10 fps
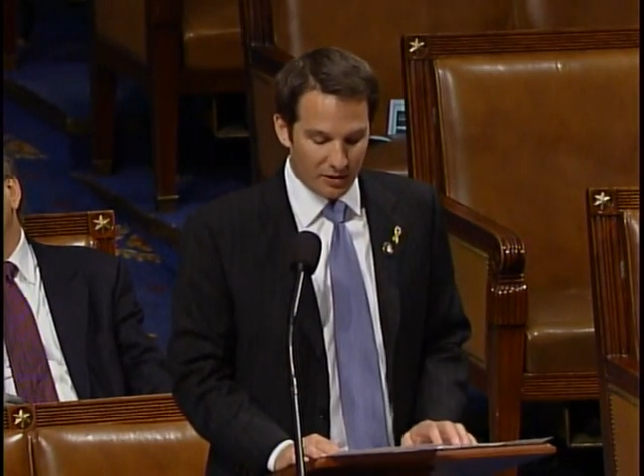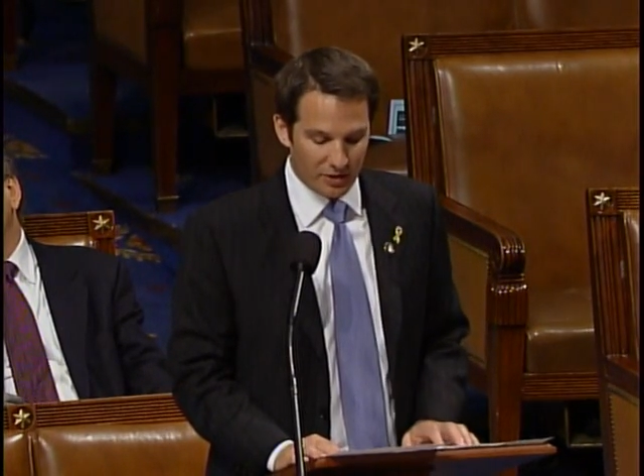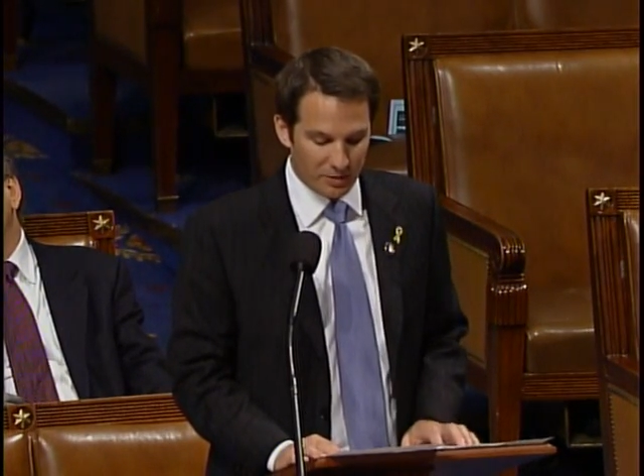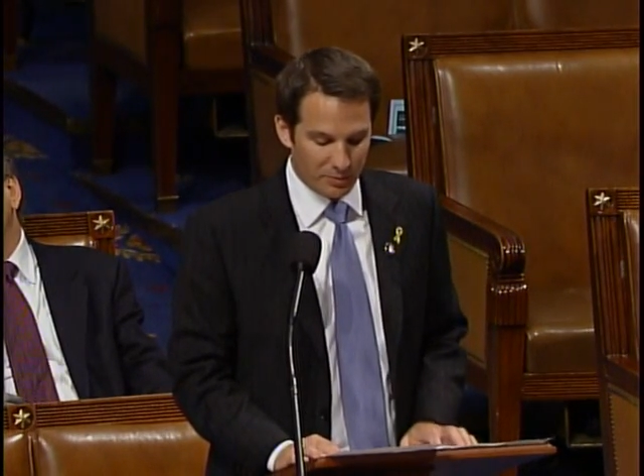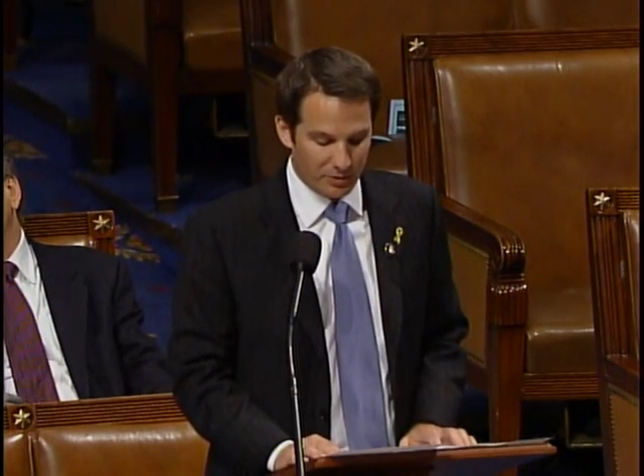
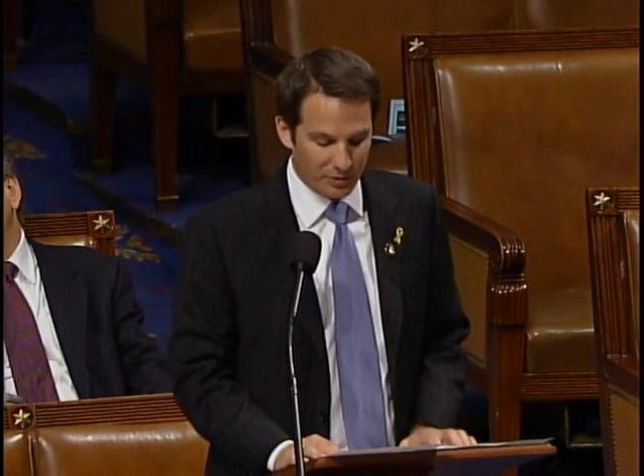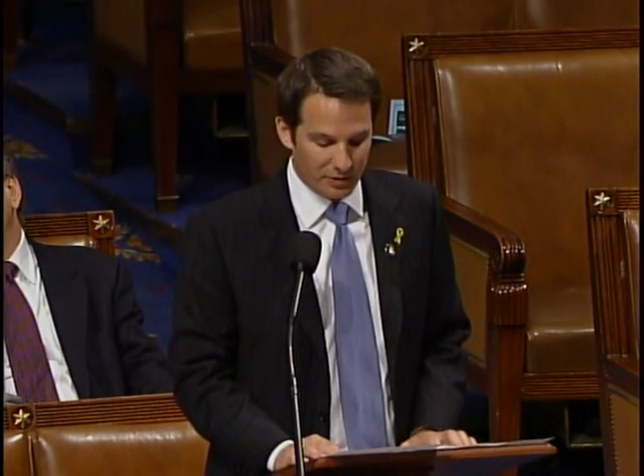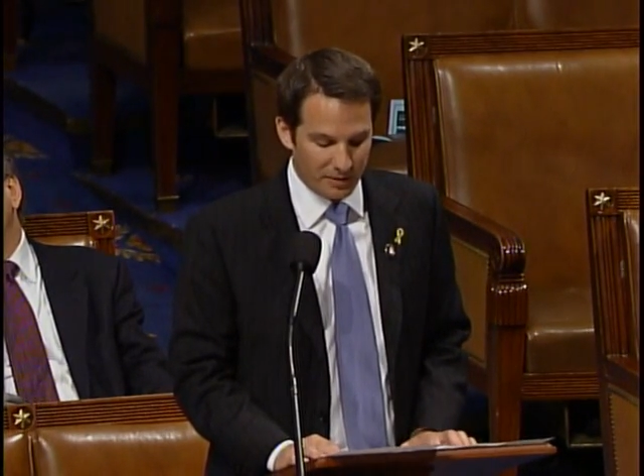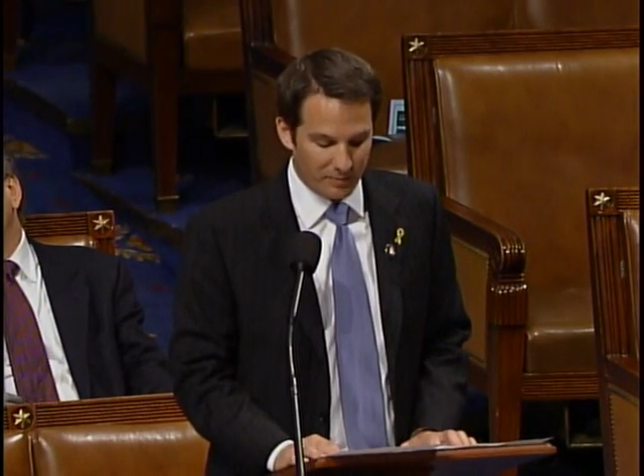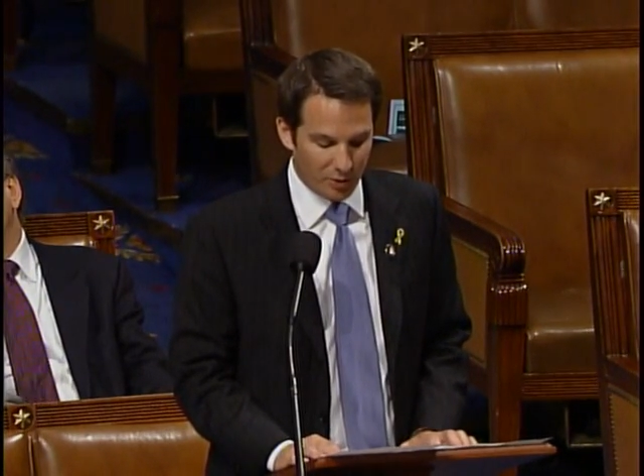
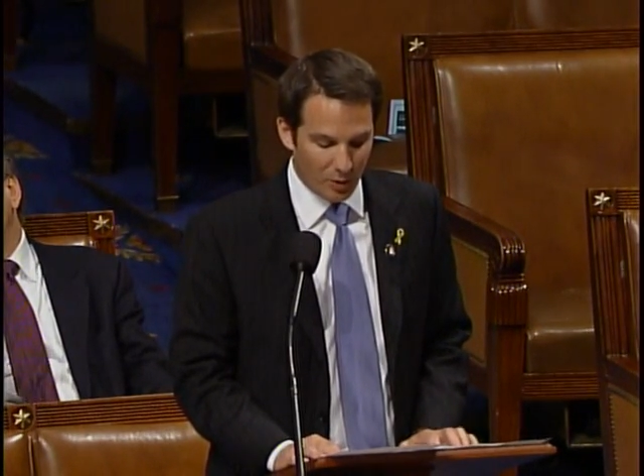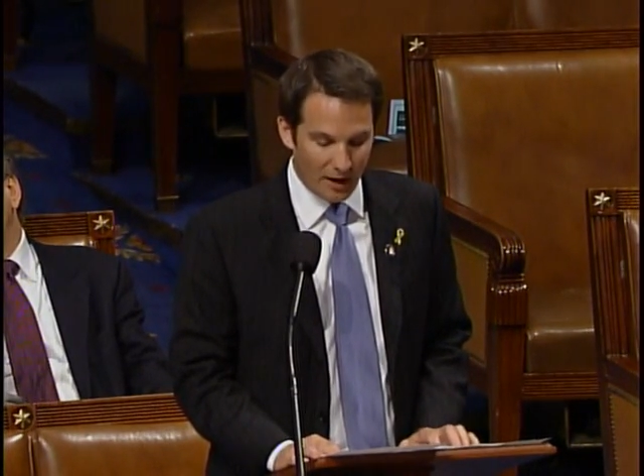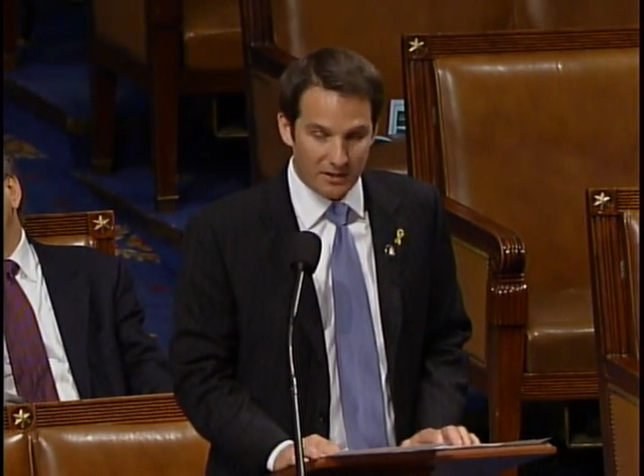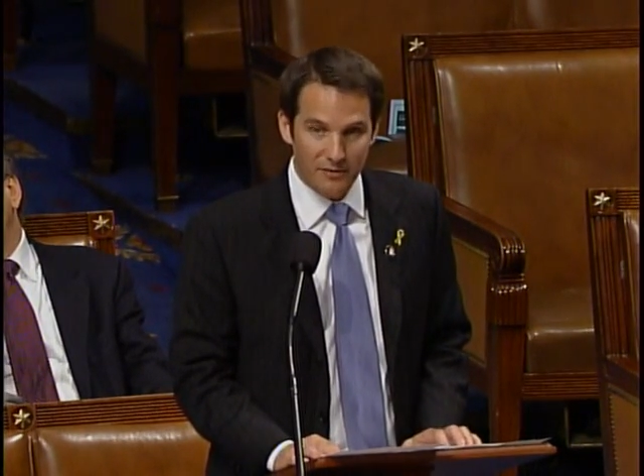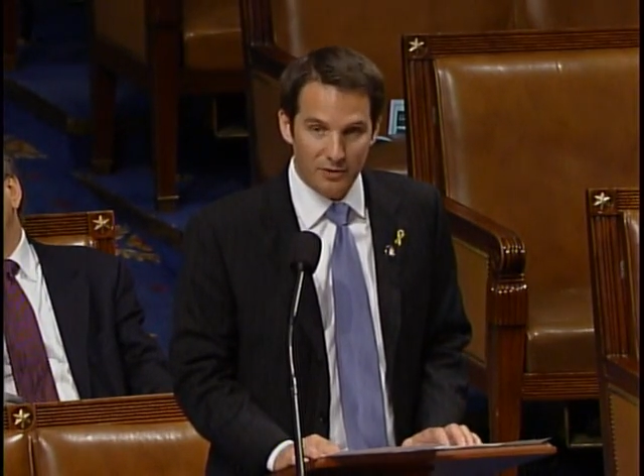entrepreneurs and
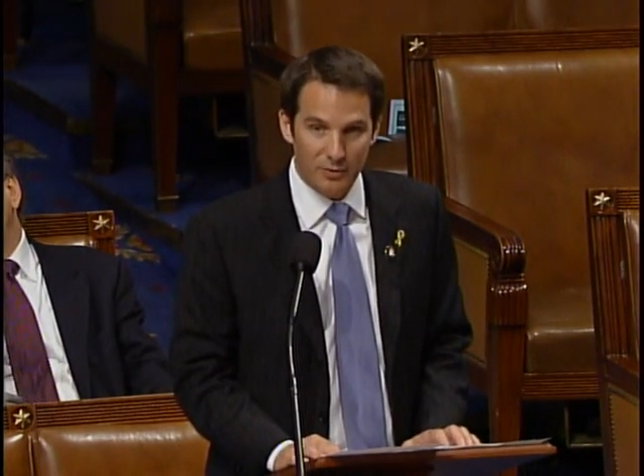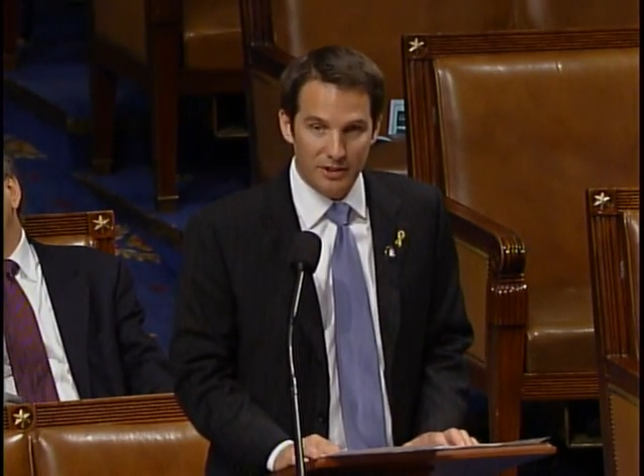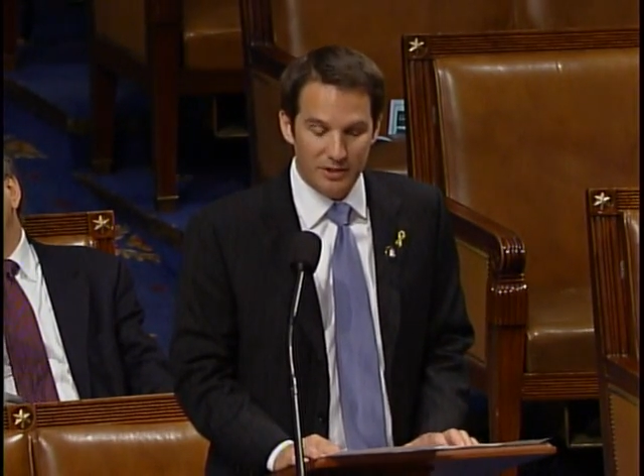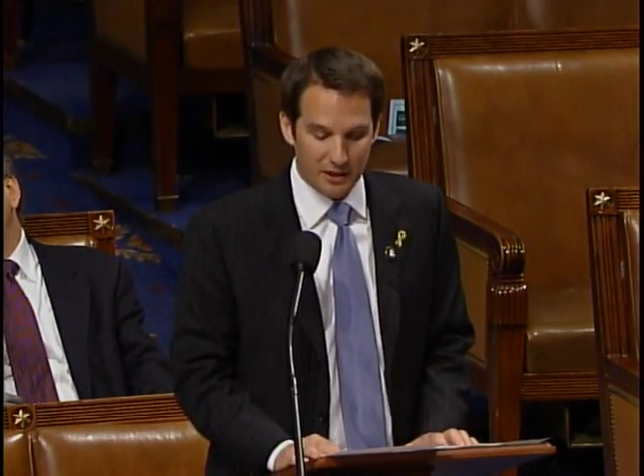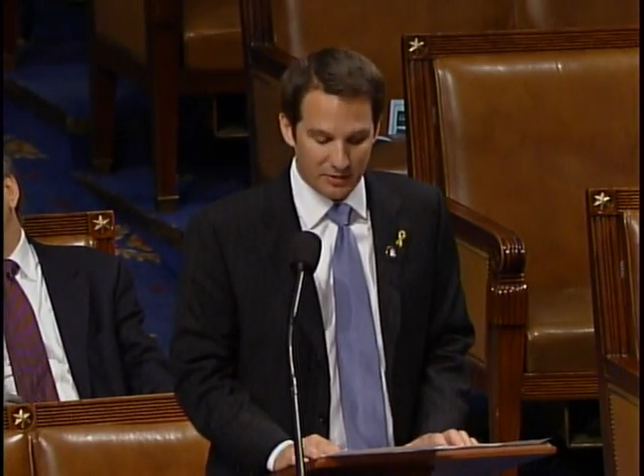proactively
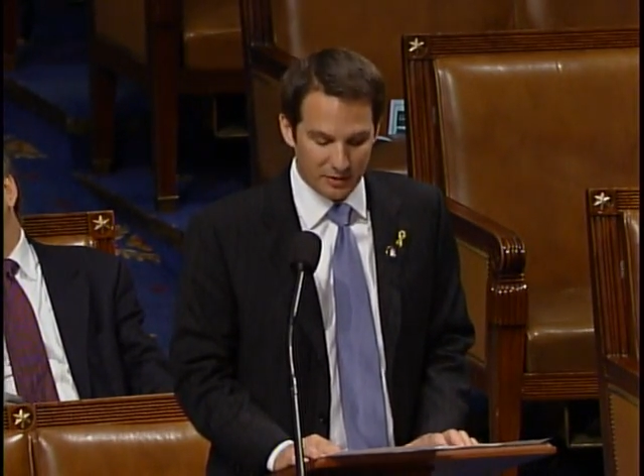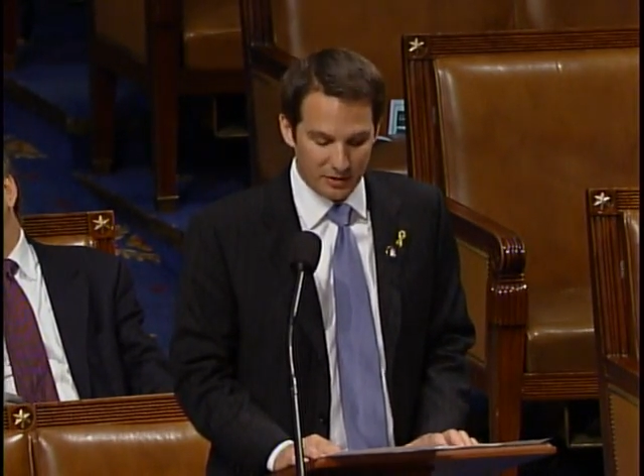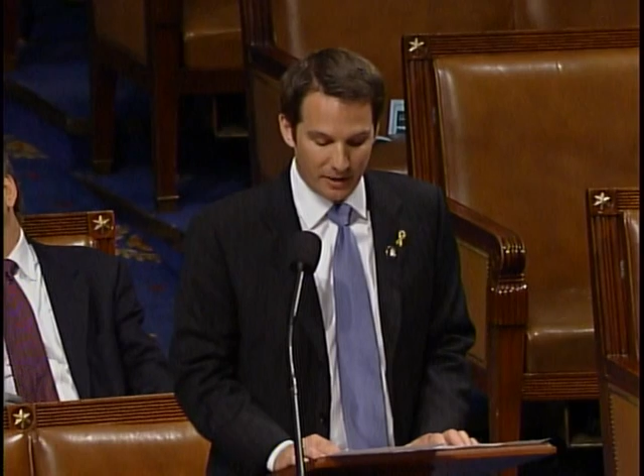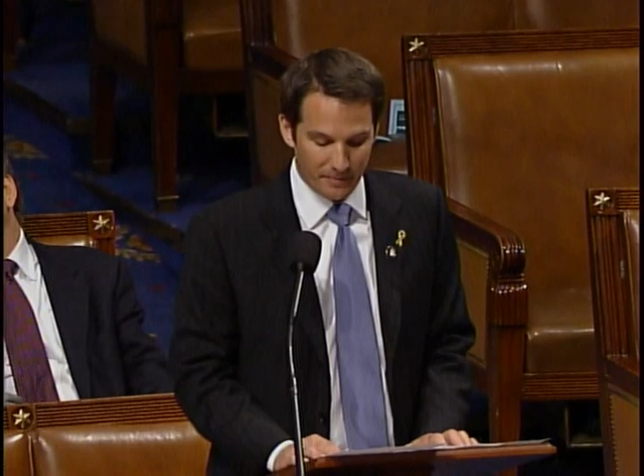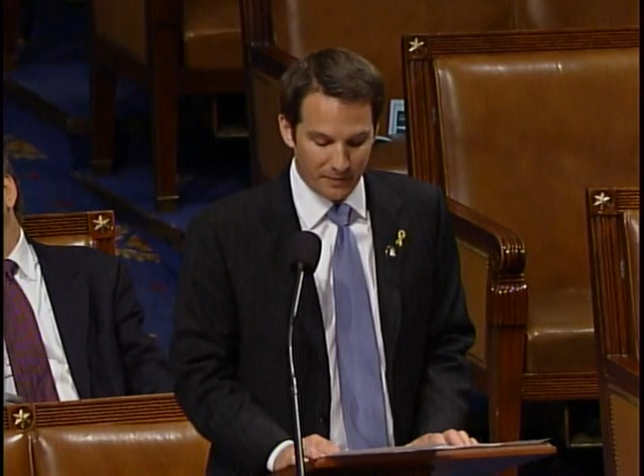reaches out to
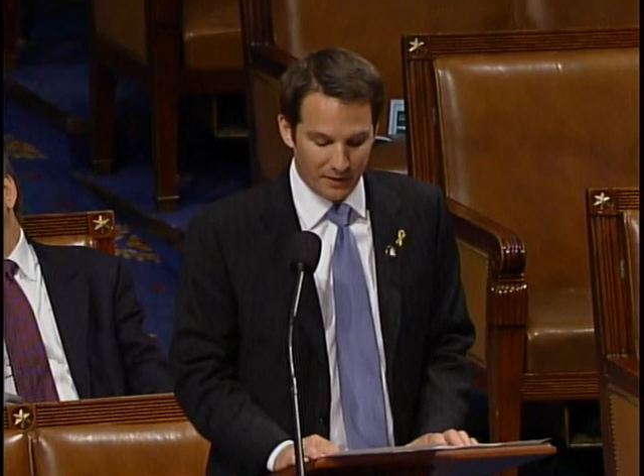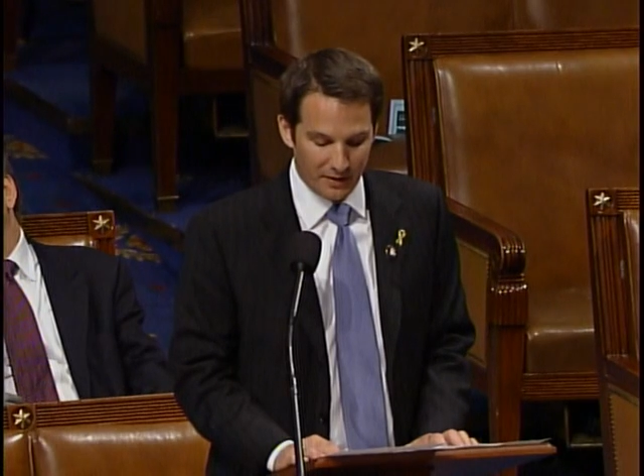them,